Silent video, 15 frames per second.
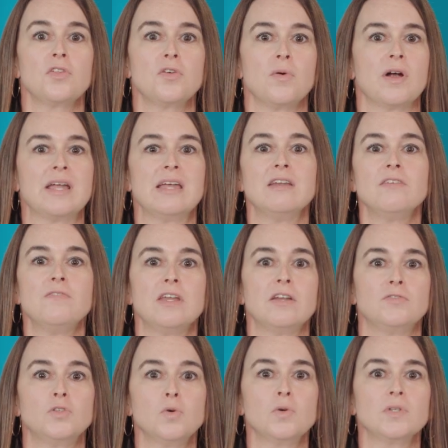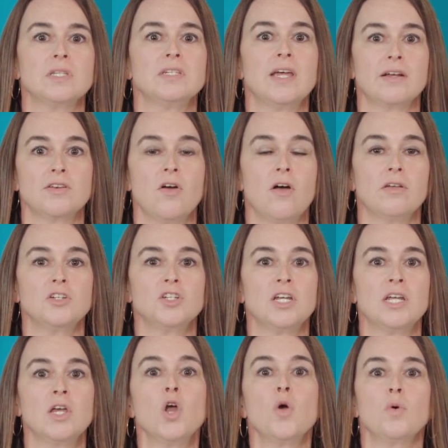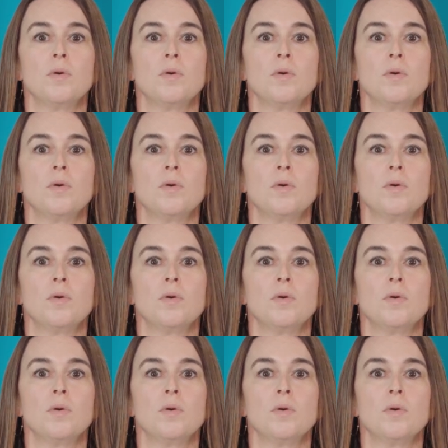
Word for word: through our innovative tools and technology,